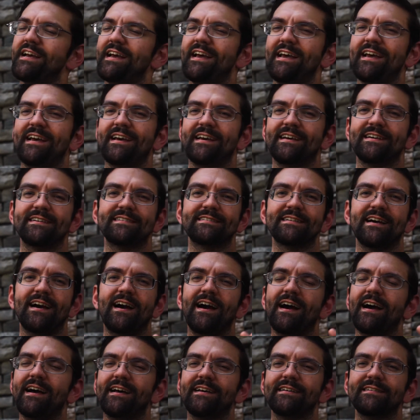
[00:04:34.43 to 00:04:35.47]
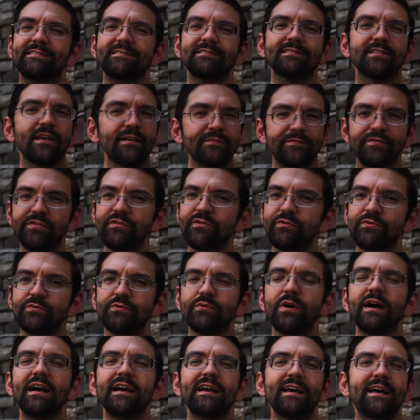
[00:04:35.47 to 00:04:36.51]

and I love you,